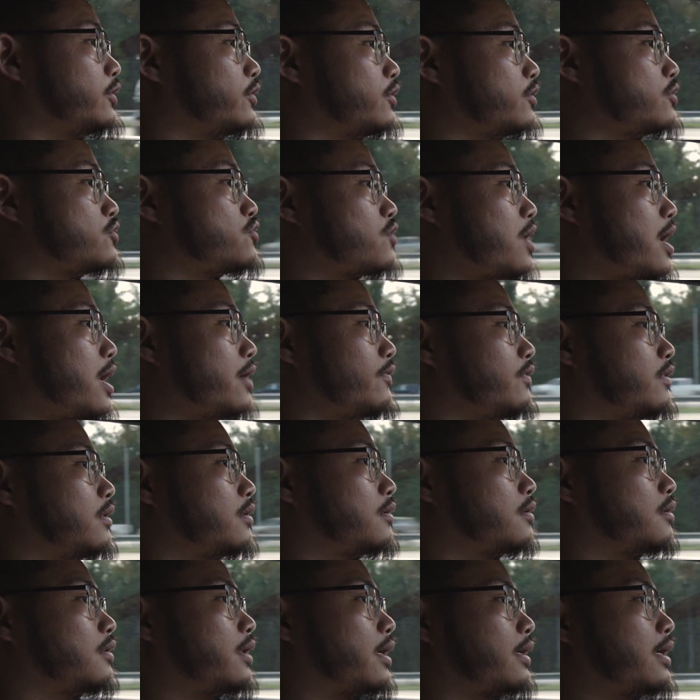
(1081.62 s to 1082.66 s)
you're
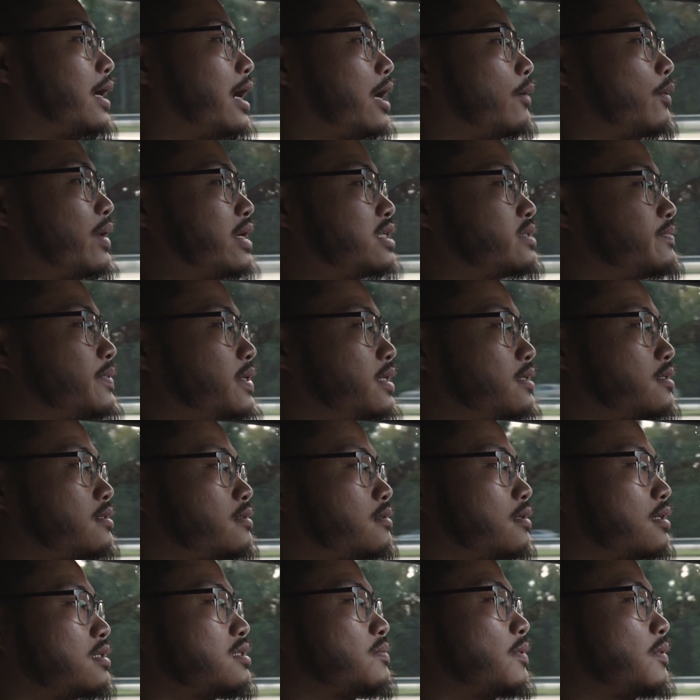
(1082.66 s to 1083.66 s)
driving like highway speeds, it's